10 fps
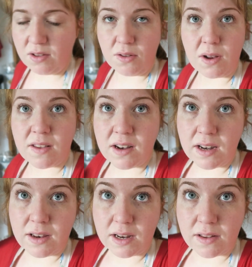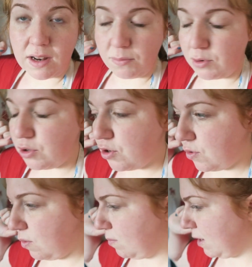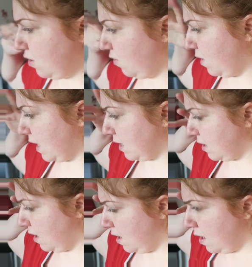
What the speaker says: although I said I would, so I might do that.